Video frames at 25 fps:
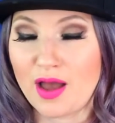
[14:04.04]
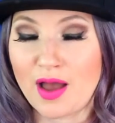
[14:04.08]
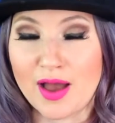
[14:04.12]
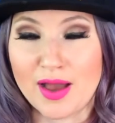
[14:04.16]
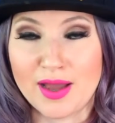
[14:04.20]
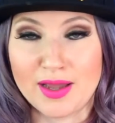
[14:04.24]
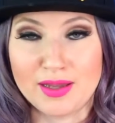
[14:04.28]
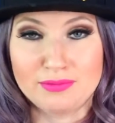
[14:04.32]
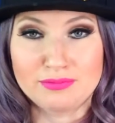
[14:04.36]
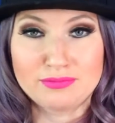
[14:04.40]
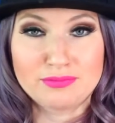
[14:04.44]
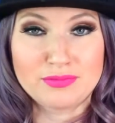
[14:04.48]

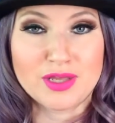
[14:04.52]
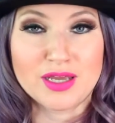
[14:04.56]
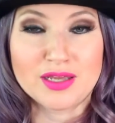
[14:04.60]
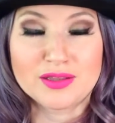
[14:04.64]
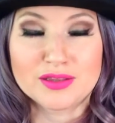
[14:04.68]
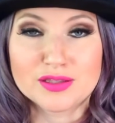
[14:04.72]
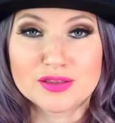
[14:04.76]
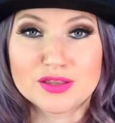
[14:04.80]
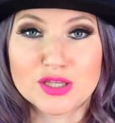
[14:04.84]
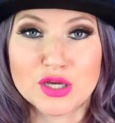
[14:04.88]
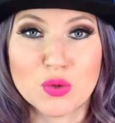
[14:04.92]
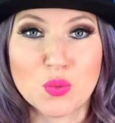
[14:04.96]
I
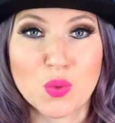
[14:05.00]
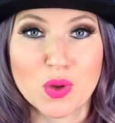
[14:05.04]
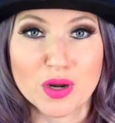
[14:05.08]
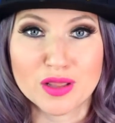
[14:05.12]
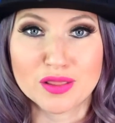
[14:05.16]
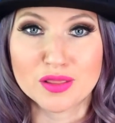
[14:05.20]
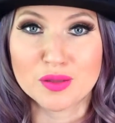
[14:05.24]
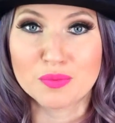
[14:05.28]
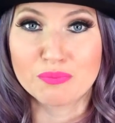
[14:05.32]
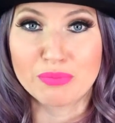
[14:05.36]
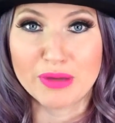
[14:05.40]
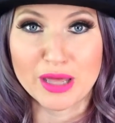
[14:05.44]
think that they're
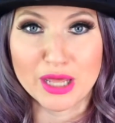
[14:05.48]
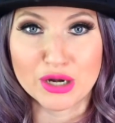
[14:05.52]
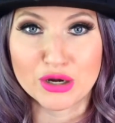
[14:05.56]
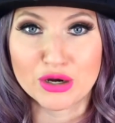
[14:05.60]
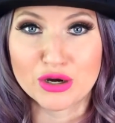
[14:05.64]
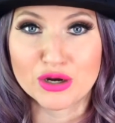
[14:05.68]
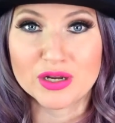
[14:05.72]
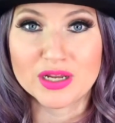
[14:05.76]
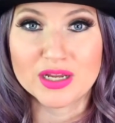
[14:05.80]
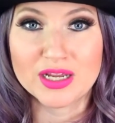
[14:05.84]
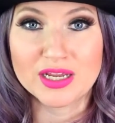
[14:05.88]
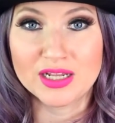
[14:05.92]
one of the
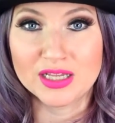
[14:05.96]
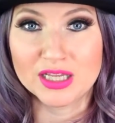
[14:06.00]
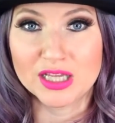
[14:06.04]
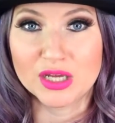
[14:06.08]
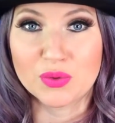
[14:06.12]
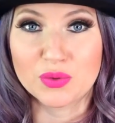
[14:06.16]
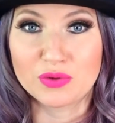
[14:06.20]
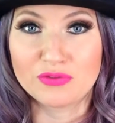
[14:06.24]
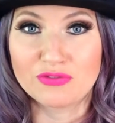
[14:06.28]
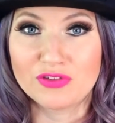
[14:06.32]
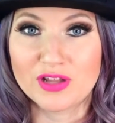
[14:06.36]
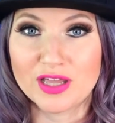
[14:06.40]
better
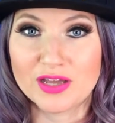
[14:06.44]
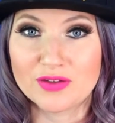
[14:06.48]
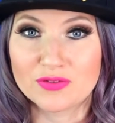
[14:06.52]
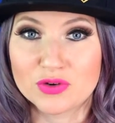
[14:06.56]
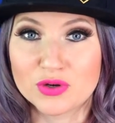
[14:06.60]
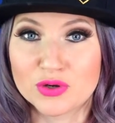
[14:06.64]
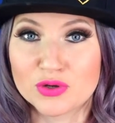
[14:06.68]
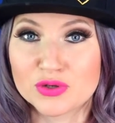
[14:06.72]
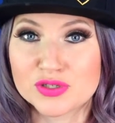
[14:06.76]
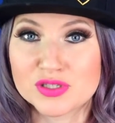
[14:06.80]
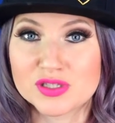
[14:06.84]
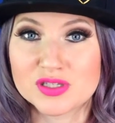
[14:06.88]
e-liquid
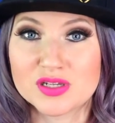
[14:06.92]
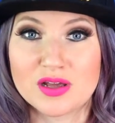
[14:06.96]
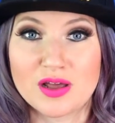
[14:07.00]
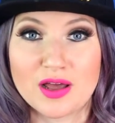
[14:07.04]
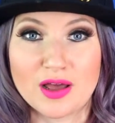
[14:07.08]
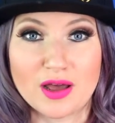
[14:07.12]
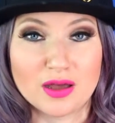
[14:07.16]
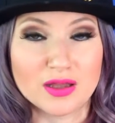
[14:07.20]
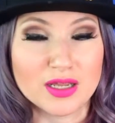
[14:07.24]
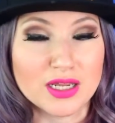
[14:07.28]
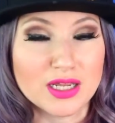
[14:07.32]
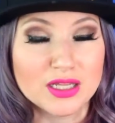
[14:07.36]
flavors,
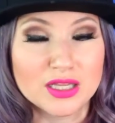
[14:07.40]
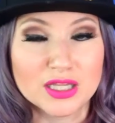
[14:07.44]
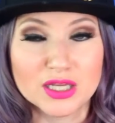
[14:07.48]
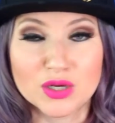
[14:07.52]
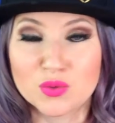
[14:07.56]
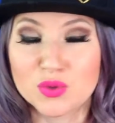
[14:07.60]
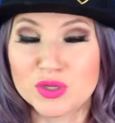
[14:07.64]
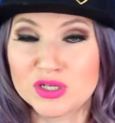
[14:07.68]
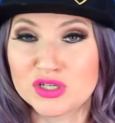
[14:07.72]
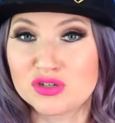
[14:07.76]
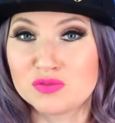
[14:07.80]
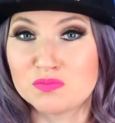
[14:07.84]
uh,
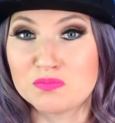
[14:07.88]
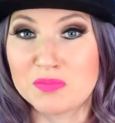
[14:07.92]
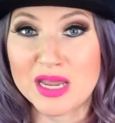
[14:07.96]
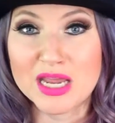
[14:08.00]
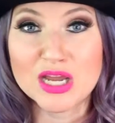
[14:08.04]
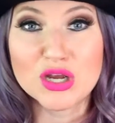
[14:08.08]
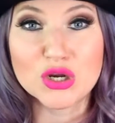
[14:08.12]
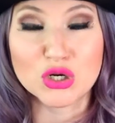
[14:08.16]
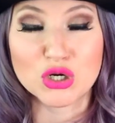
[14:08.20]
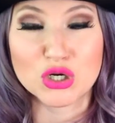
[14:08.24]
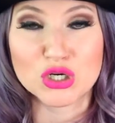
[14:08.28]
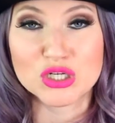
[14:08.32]
e-liquid
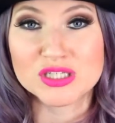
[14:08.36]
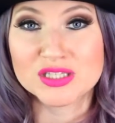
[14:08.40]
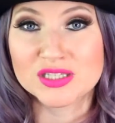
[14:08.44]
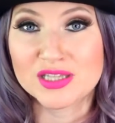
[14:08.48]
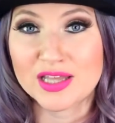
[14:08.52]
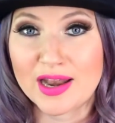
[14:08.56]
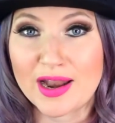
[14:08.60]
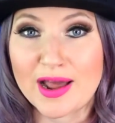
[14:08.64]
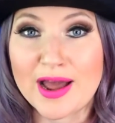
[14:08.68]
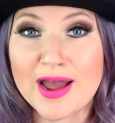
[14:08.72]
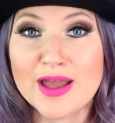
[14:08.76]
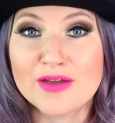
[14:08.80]
makers
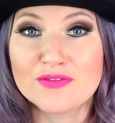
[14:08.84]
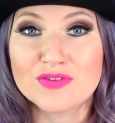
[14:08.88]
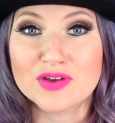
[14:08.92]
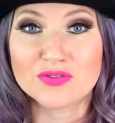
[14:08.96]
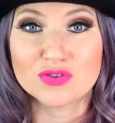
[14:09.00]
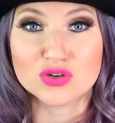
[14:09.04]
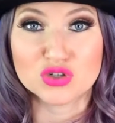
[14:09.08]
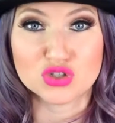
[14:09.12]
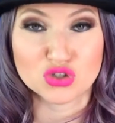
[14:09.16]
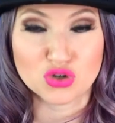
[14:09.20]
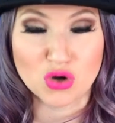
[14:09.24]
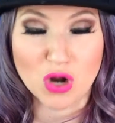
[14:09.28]
that I have
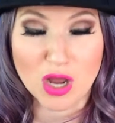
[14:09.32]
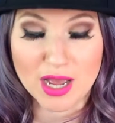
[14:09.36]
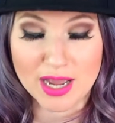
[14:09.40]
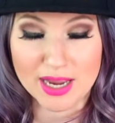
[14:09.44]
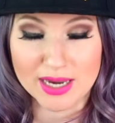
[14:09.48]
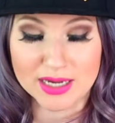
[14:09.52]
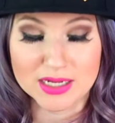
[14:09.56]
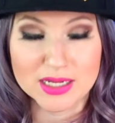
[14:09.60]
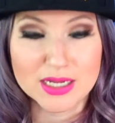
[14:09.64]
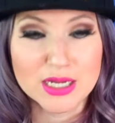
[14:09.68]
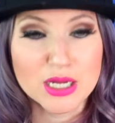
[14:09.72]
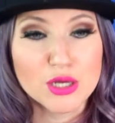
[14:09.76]
ever
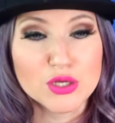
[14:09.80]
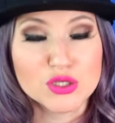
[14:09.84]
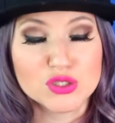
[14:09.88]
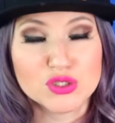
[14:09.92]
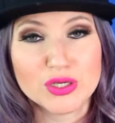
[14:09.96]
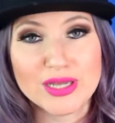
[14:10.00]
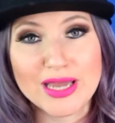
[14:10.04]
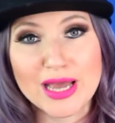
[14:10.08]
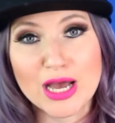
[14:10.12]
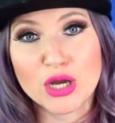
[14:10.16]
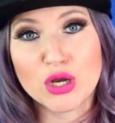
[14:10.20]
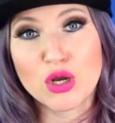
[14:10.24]
tried.
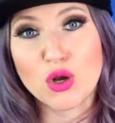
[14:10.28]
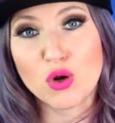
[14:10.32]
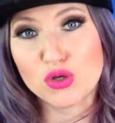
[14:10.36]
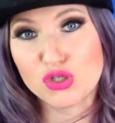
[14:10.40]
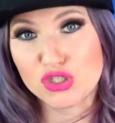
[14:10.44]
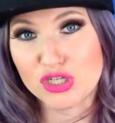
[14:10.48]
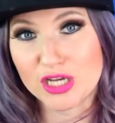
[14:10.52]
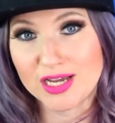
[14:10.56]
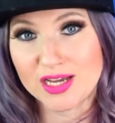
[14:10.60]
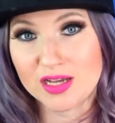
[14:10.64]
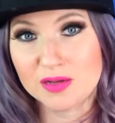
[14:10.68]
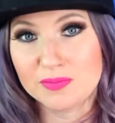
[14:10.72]
So yeah, go
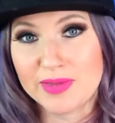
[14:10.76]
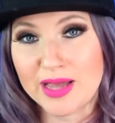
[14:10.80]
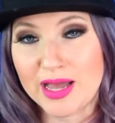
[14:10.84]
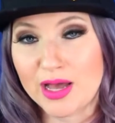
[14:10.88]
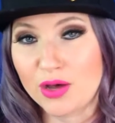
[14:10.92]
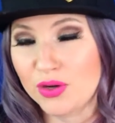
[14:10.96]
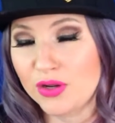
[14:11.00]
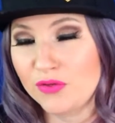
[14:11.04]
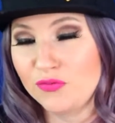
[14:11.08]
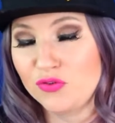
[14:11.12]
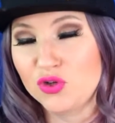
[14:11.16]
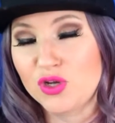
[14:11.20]
check them
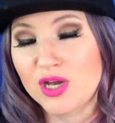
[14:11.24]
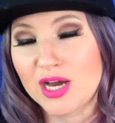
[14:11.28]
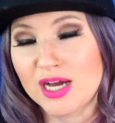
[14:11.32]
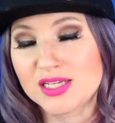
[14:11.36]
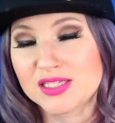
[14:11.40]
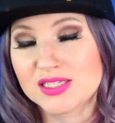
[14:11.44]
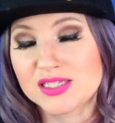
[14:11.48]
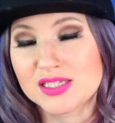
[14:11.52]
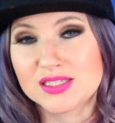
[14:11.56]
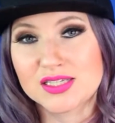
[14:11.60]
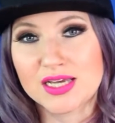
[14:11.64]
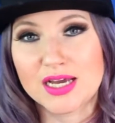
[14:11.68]
out. If you
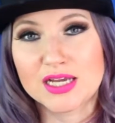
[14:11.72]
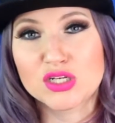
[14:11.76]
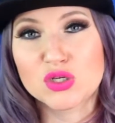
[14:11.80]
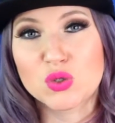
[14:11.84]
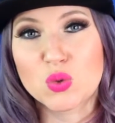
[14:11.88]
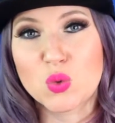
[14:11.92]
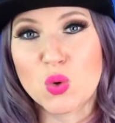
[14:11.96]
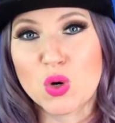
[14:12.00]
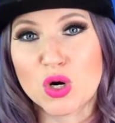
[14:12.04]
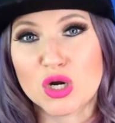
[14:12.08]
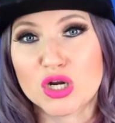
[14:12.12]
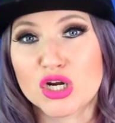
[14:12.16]
guys decide
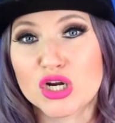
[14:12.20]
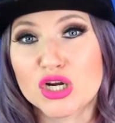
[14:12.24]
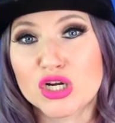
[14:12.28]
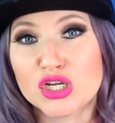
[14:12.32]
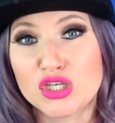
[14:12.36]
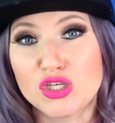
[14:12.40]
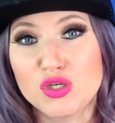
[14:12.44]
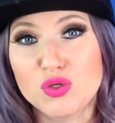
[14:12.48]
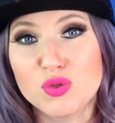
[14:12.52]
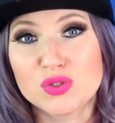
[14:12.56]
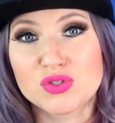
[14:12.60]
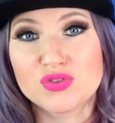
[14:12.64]
to order,
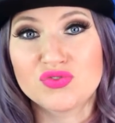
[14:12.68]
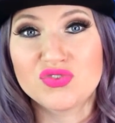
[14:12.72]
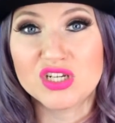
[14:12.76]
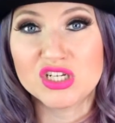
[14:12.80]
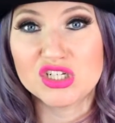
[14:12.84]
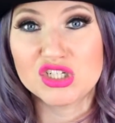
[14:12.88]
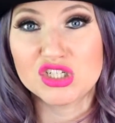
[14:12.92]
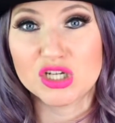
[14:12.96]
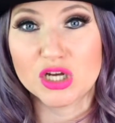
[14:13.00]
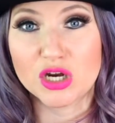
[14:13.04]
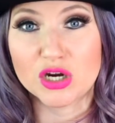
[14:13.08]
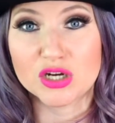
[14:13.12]
use
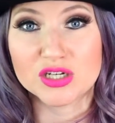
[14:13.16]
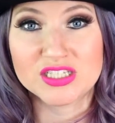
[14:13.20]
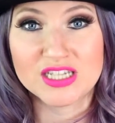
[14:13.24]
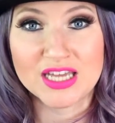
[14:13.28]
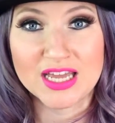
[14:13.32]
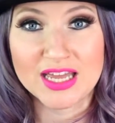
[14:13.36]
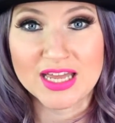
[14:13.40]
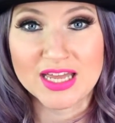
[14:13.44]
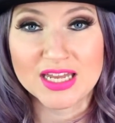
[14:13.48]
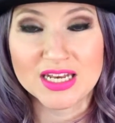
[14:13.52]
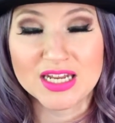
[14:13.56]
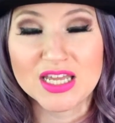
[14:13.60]
V G R
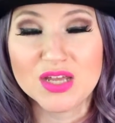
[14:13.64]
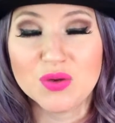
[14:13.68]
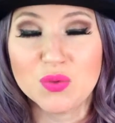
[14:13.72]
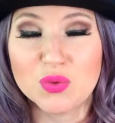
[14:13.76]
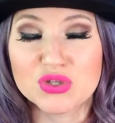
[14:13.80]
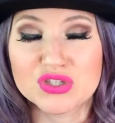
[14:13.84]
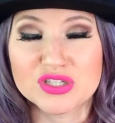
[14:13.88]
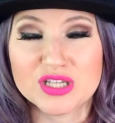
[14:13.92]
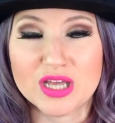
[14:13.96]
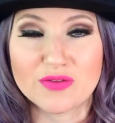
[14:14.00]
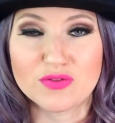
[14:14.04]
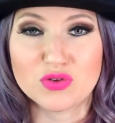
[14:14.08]
ten. It
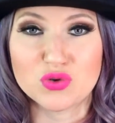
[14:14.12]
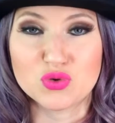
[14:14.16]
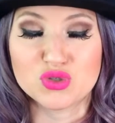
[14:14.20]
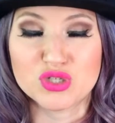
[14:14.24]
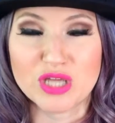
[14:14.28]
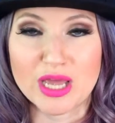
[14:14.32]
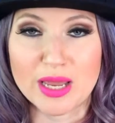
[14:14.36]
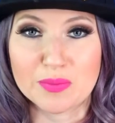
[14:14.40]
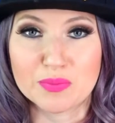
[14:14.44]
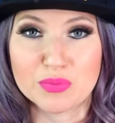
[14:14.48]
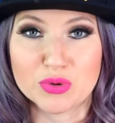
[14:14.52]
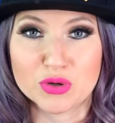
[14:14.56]
will save you
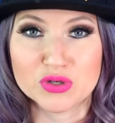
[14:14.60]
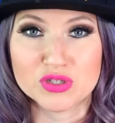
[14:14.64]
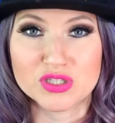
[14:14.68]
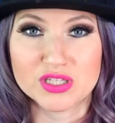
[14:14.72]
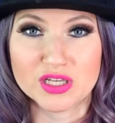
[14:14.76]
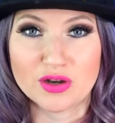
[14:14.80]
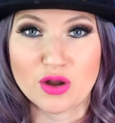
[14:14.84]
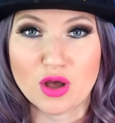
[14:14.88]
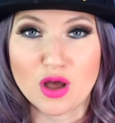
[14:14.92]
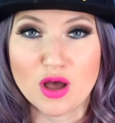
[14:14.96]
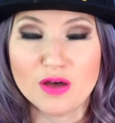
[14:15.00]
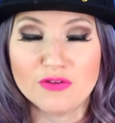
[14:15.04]
ten
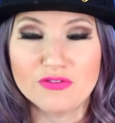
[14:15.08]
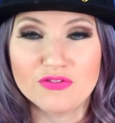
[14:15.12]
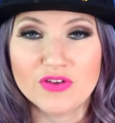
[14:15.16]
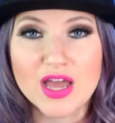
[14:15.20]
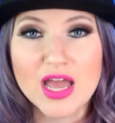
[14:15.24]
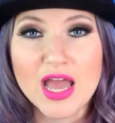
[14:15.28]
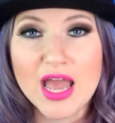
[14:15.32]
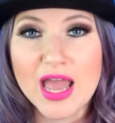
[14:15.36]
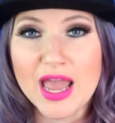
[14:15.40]
percent off,